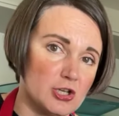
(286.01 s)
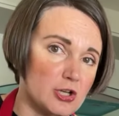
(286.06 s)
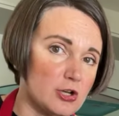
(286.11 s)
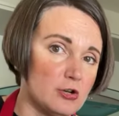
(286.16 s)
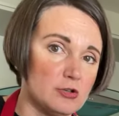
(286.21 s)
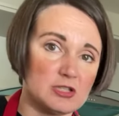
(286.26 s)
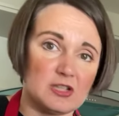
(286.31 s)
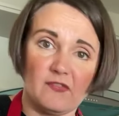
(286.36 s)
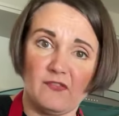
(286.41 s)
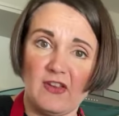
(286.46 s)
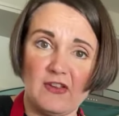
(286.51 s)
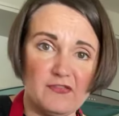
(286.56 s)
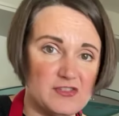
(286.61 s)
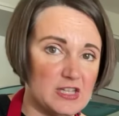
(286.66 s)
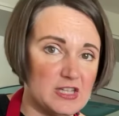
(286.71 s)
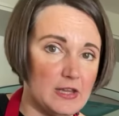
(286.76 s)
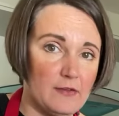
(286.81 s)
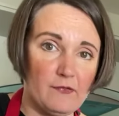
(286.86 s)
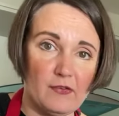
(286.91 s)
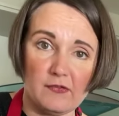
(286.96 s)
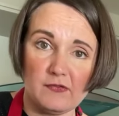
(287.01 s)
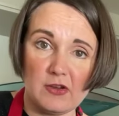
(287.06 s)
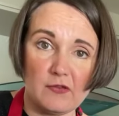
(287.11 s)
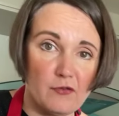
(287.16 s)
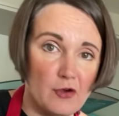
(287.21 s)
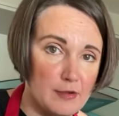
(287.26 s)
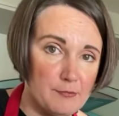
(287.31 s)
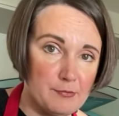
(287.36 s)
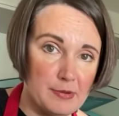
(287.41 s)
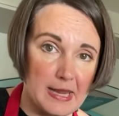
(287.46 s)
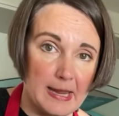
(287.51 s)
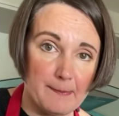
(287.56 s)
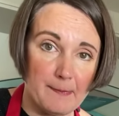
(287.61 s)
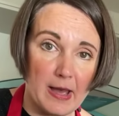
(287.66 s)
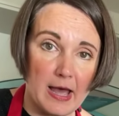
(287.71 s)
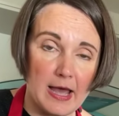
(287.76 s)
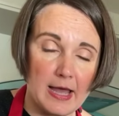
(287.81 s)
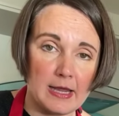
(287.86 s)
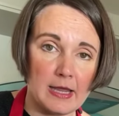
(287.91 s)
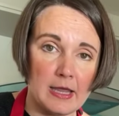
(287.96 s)
costs 50, 55p a
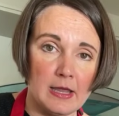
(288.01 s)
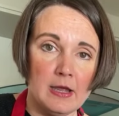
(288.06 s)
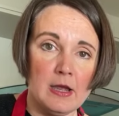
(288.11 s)
bag,